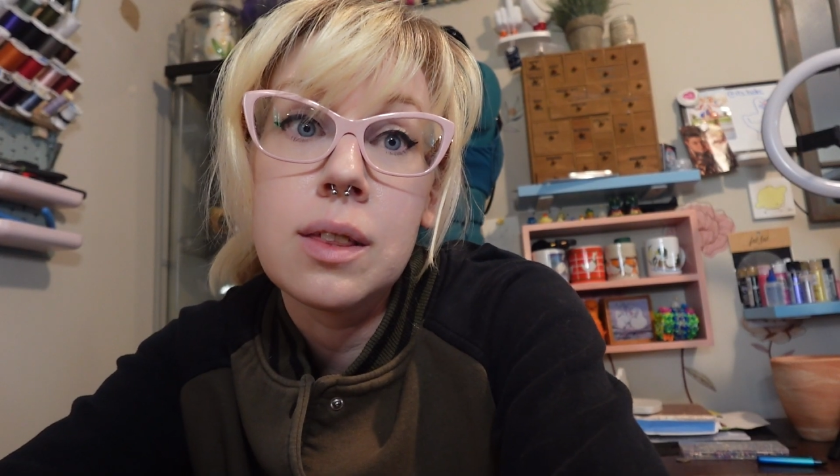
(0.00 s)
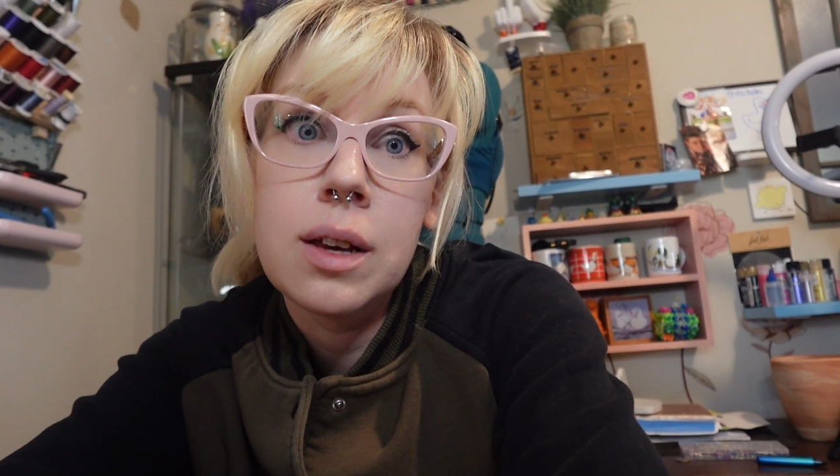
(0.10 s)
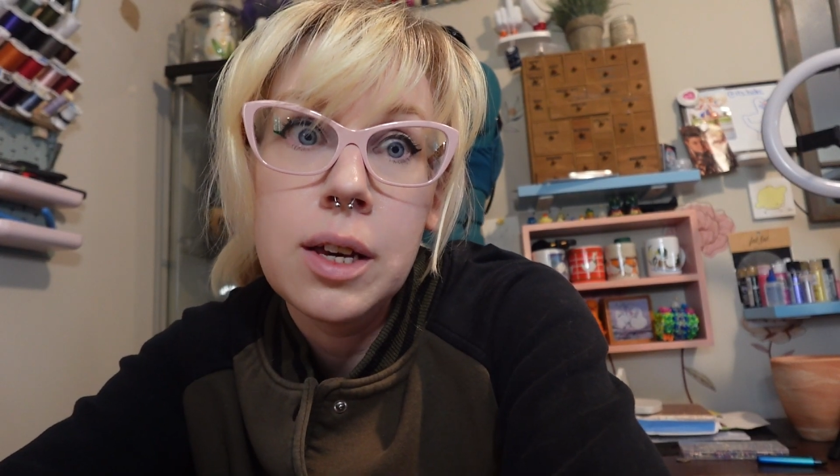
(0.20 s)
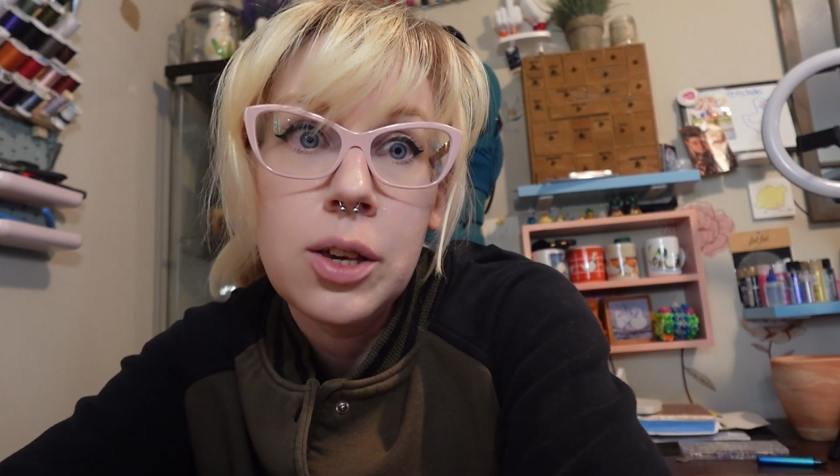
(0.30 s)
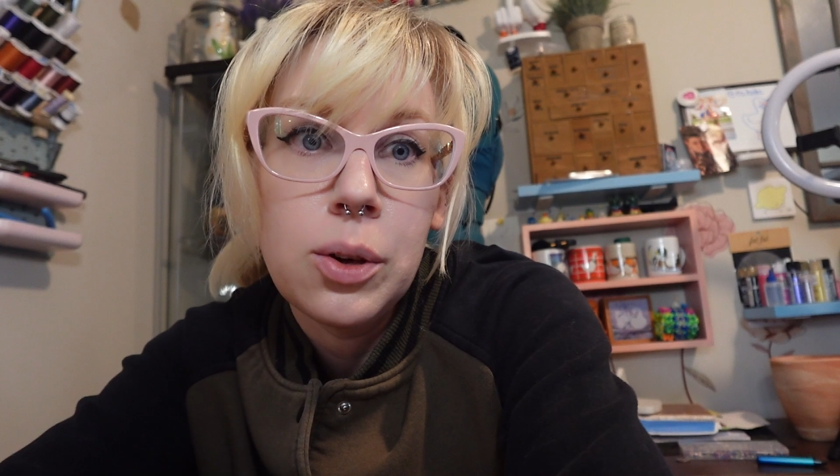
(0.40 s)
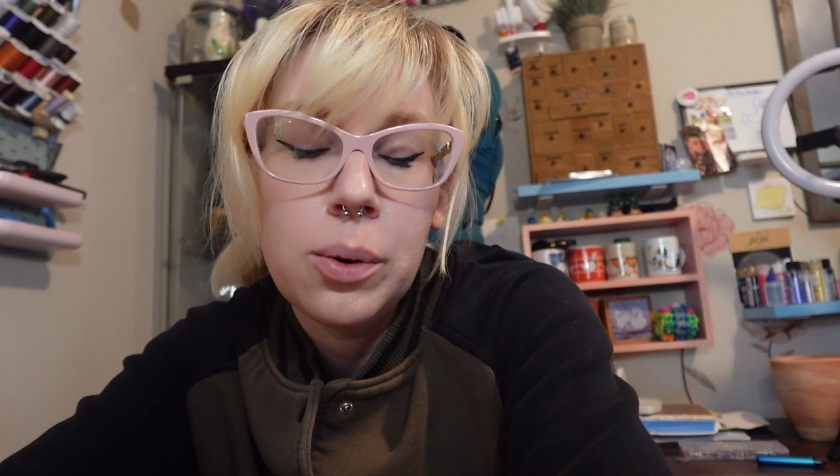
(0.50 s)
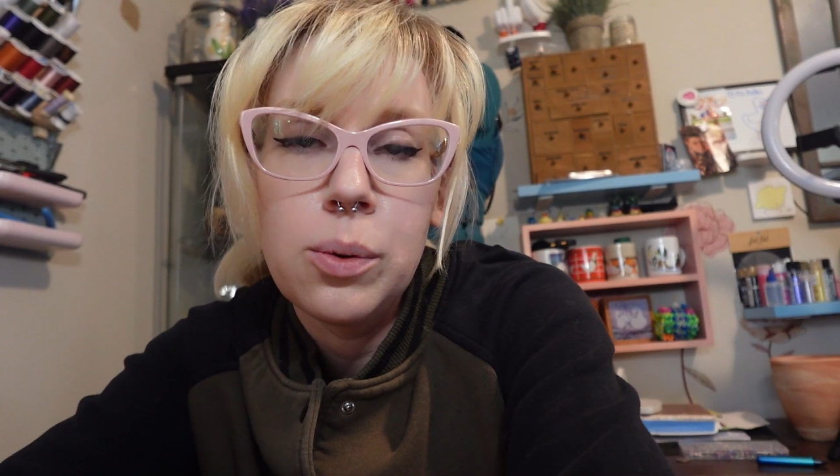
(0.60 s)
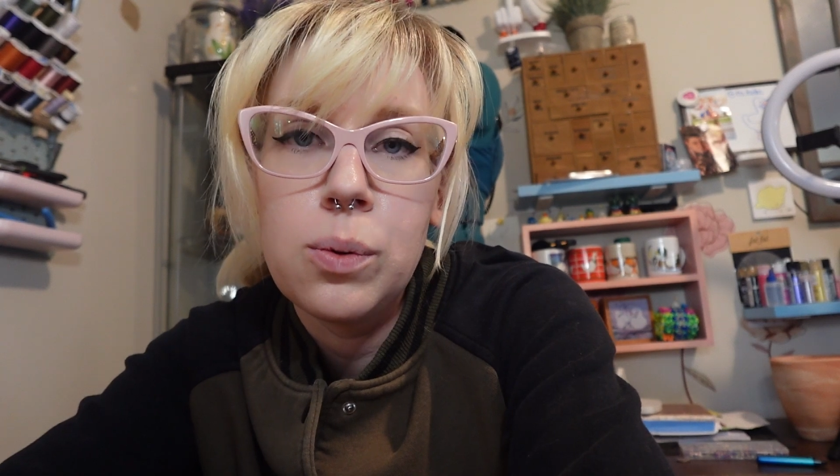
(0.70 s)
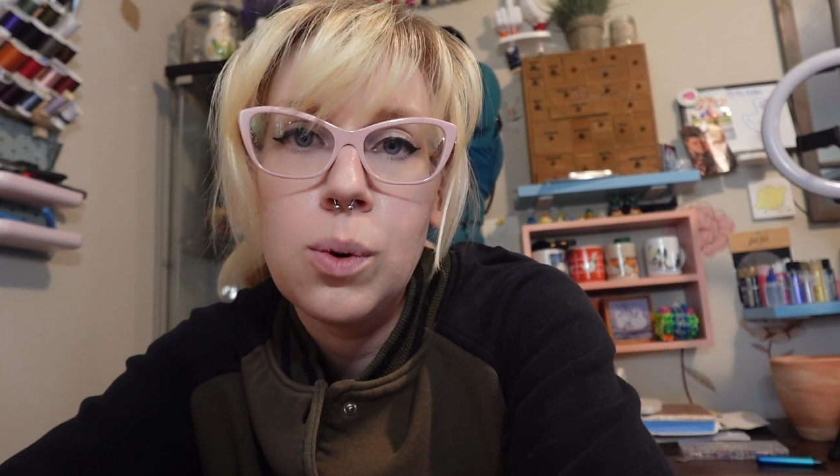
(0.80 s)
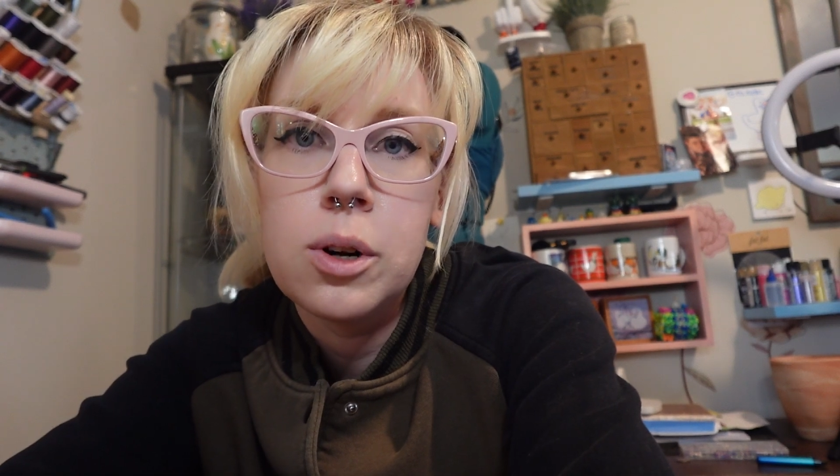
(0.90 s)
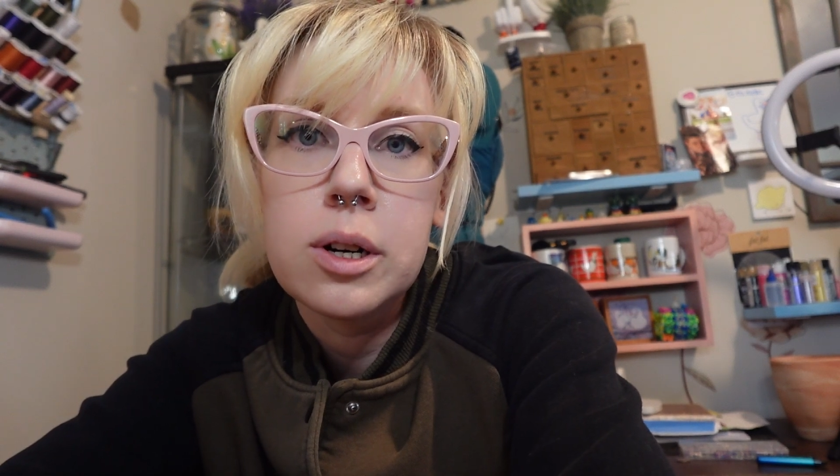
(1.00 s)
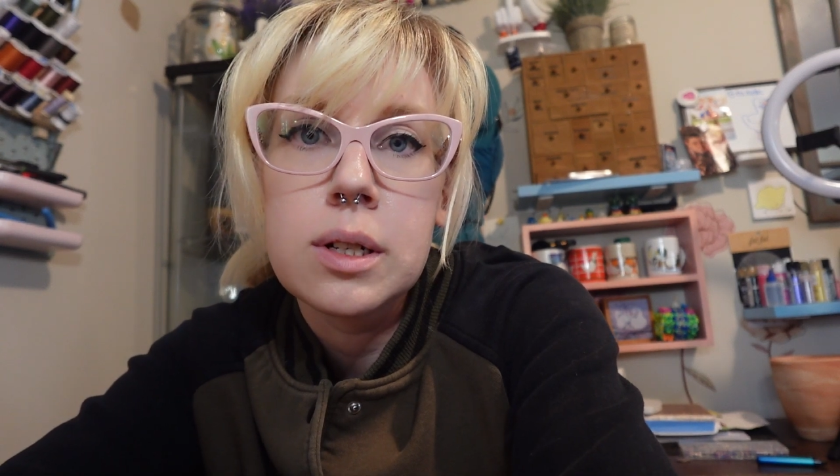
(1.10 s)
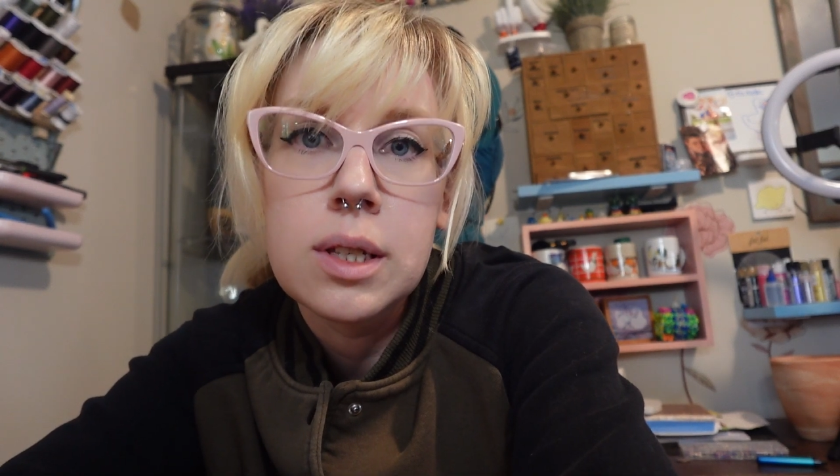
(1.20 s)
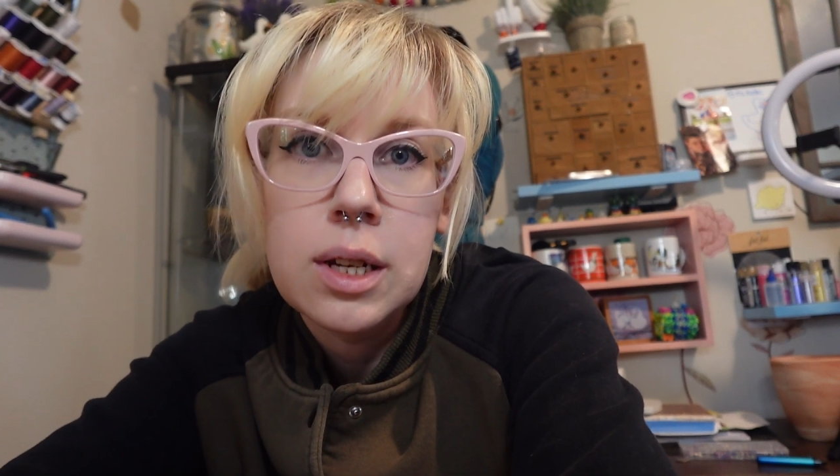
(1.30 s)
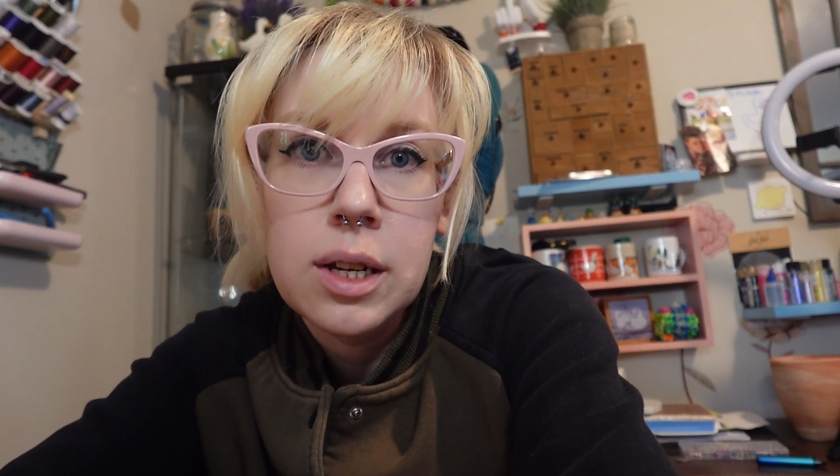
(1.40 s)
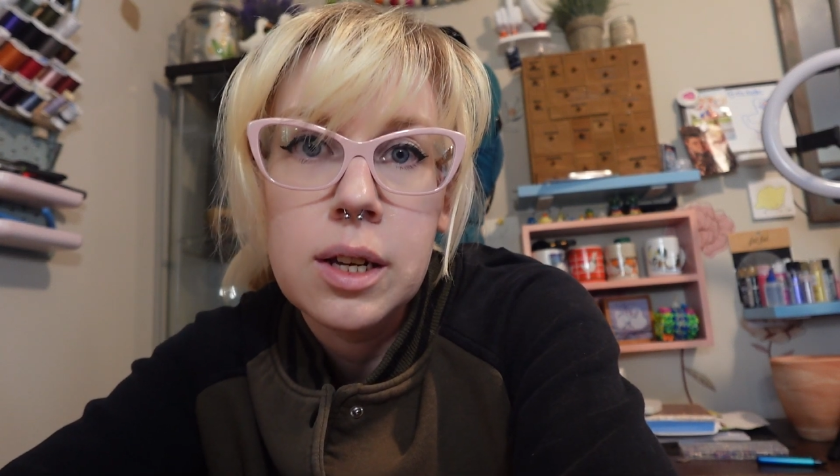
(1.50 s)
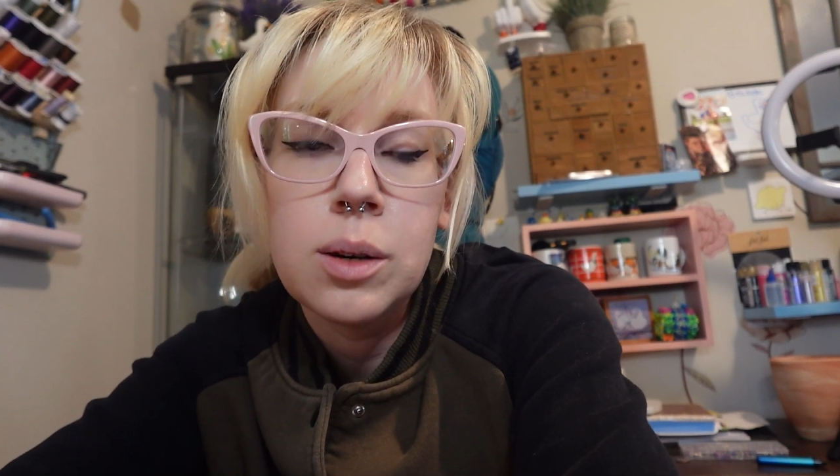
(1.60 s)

thank you for sitting